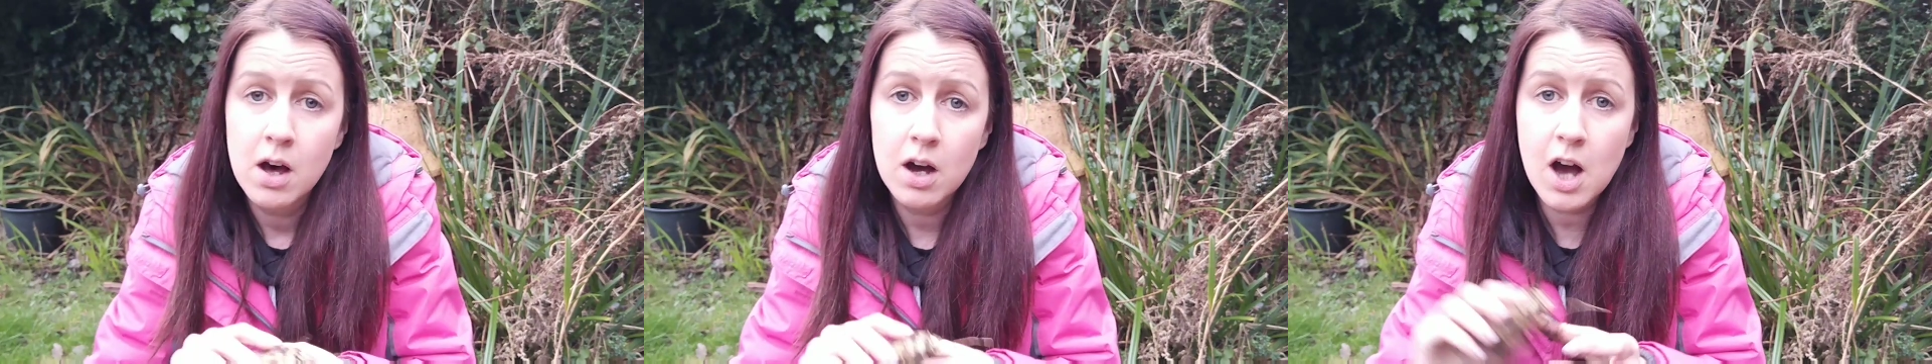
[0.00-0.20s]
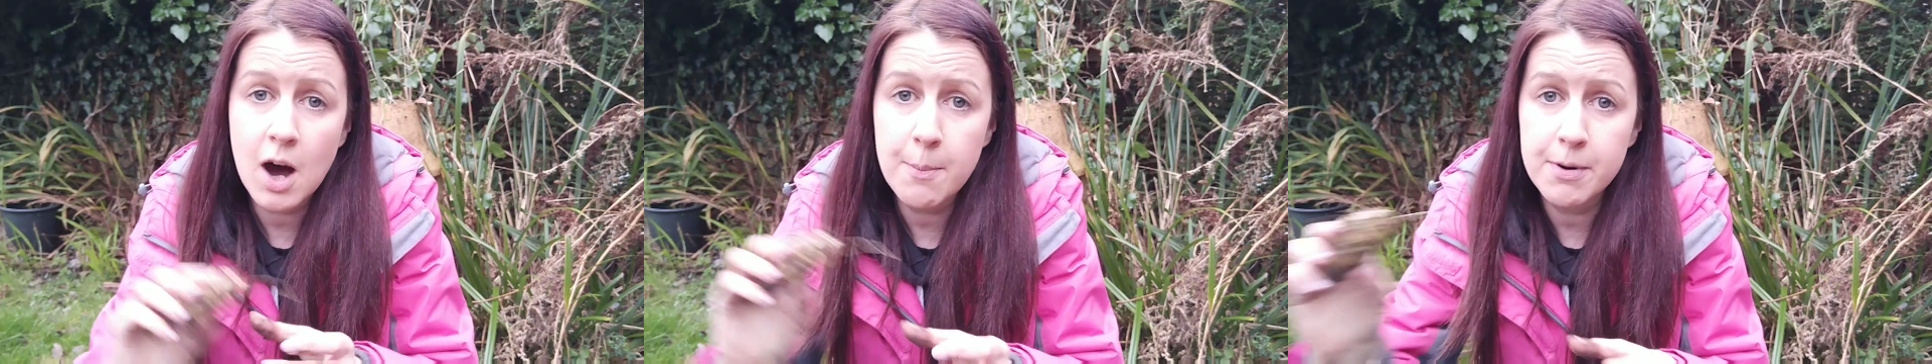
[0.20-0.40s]

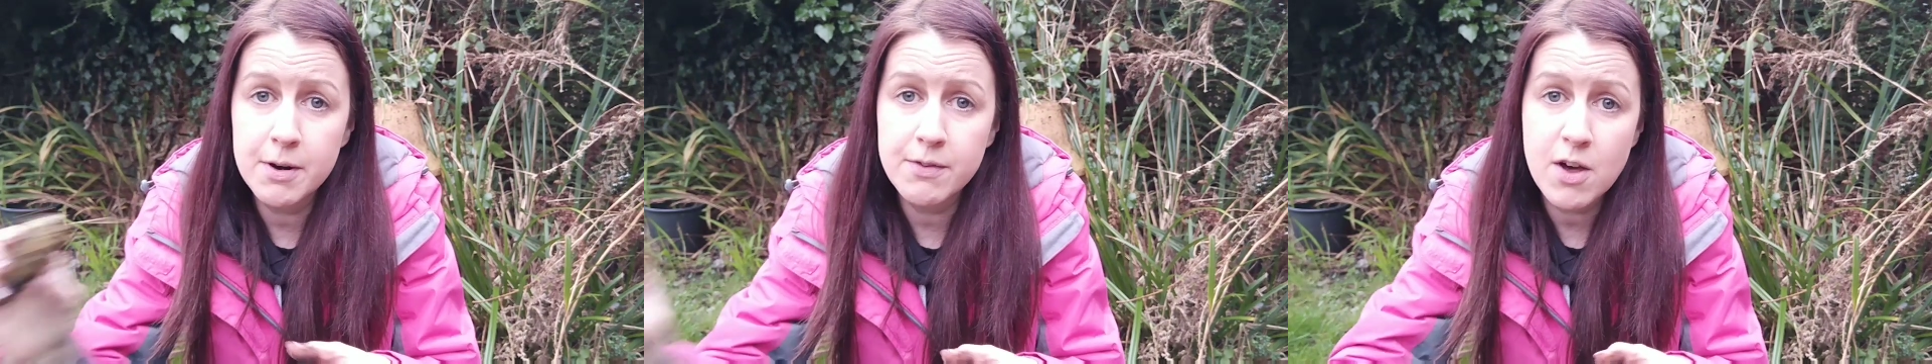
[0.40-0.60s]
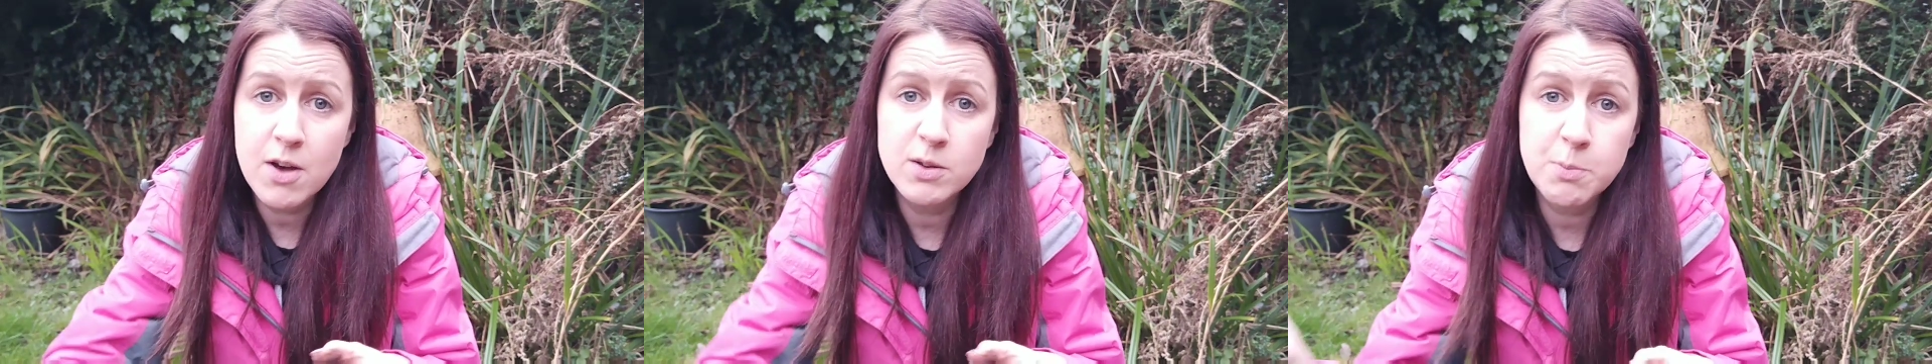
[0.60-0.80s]
a couple
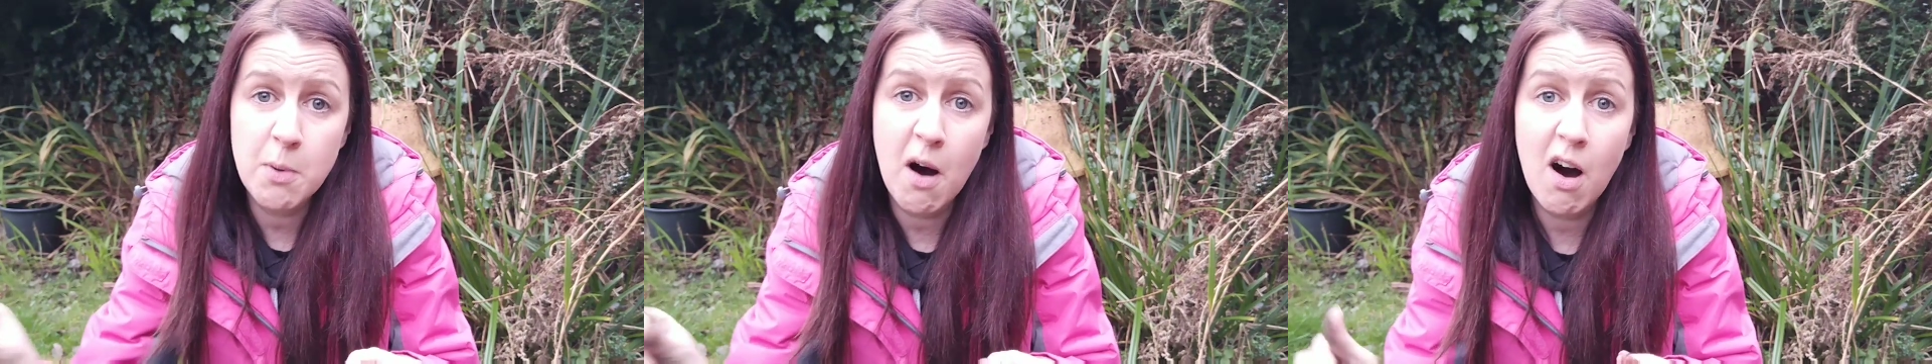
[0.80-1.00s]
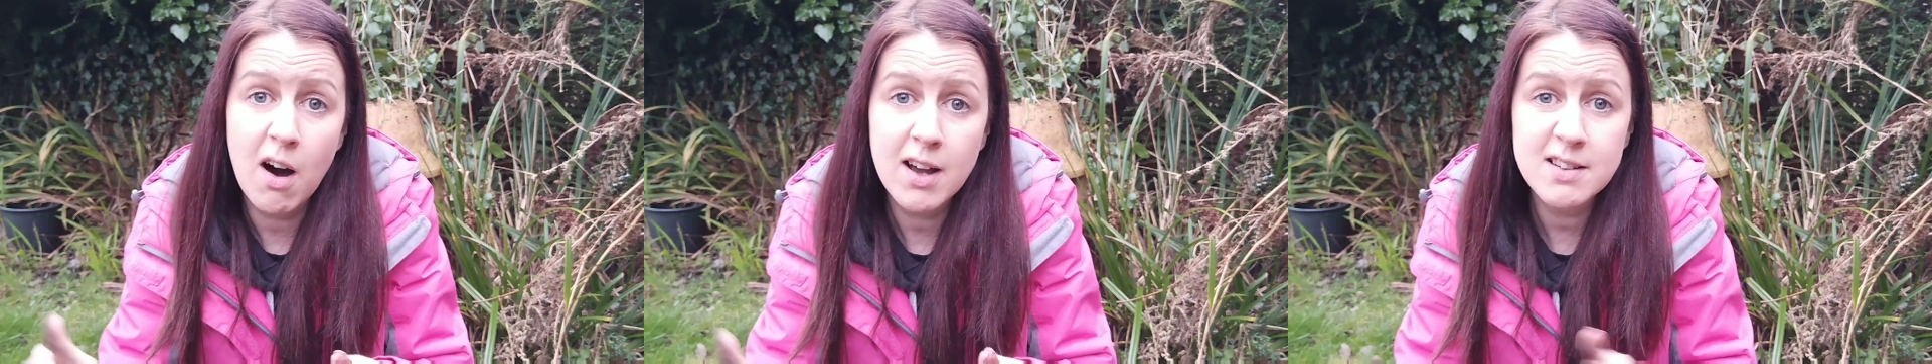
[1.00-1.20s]
of those
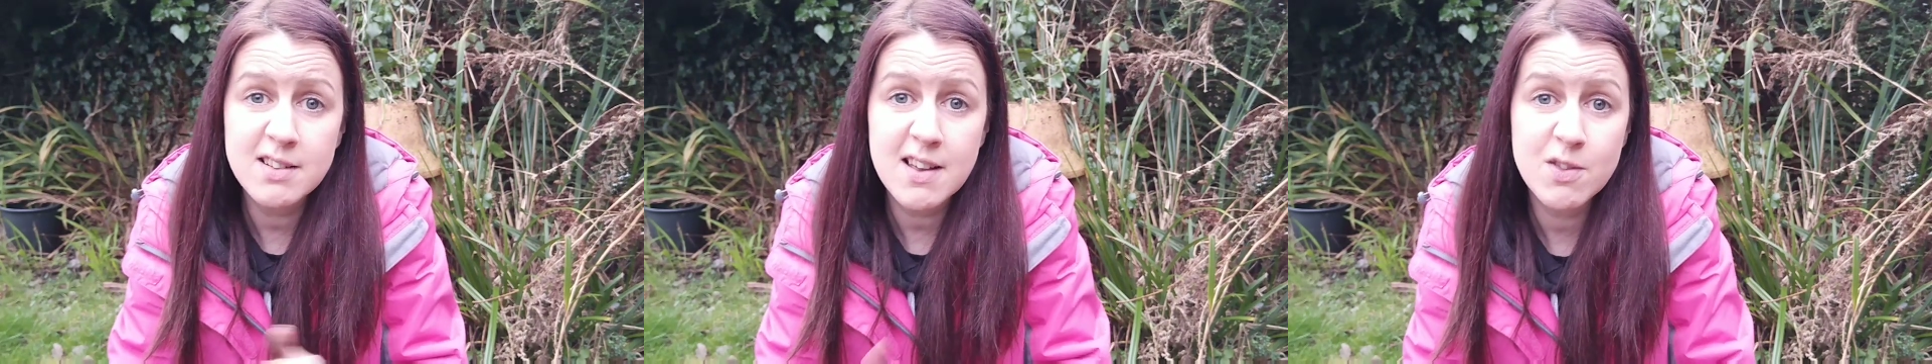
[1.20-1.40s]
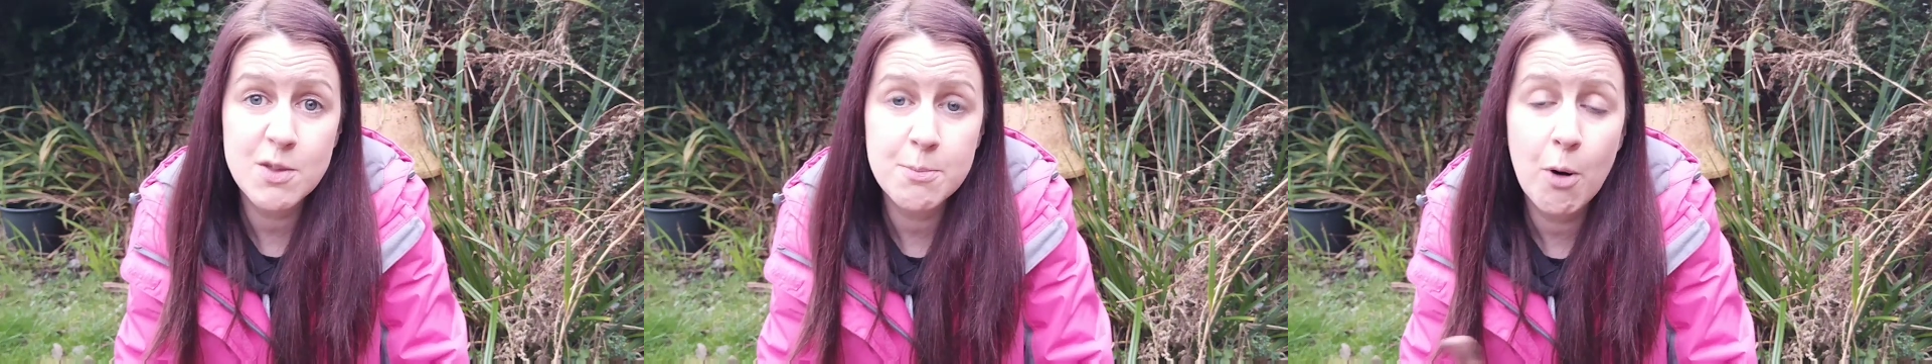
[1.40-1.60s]
behind
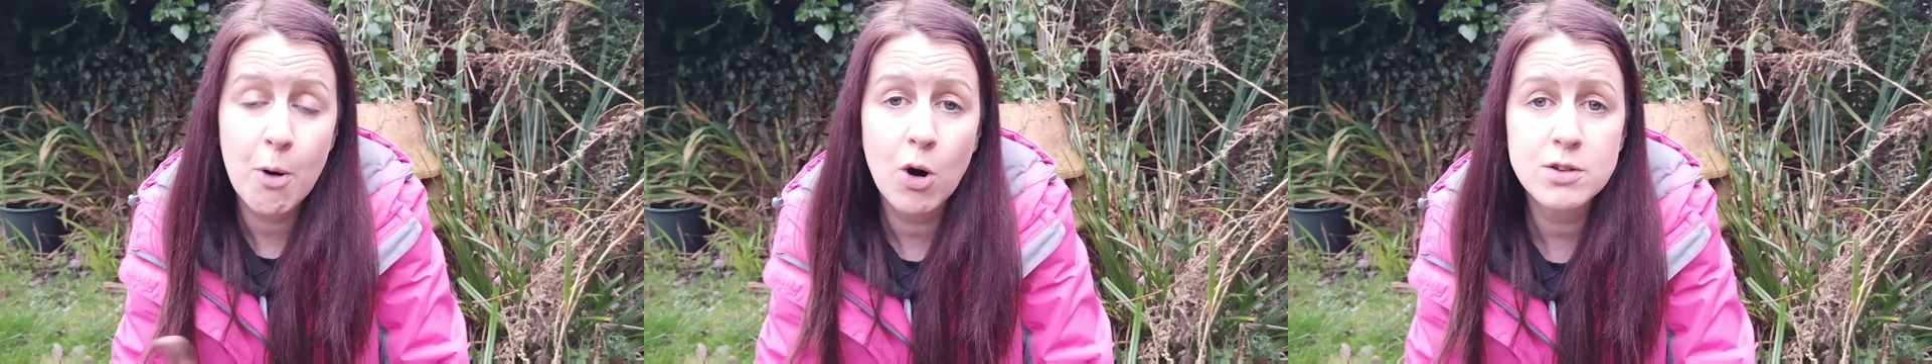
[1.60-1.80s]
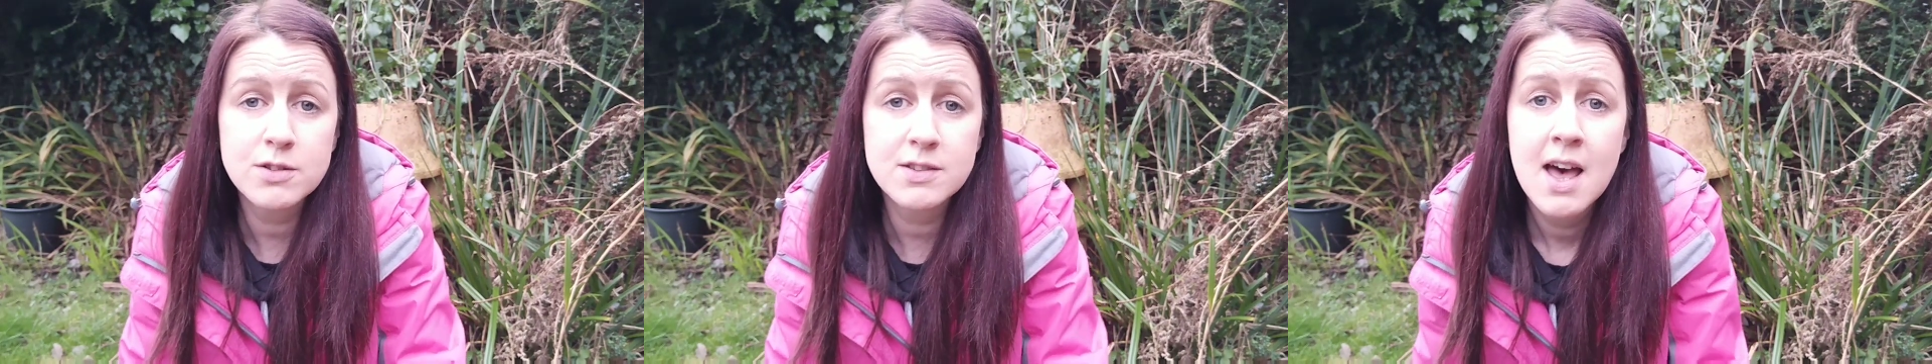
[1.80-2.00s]
in the
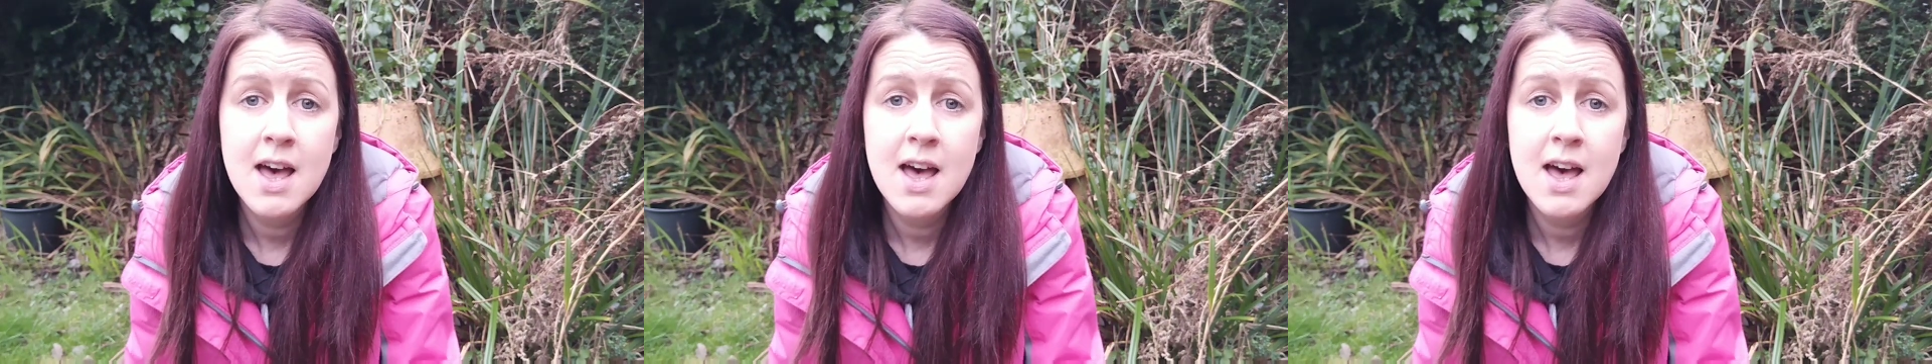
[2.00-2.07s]
pot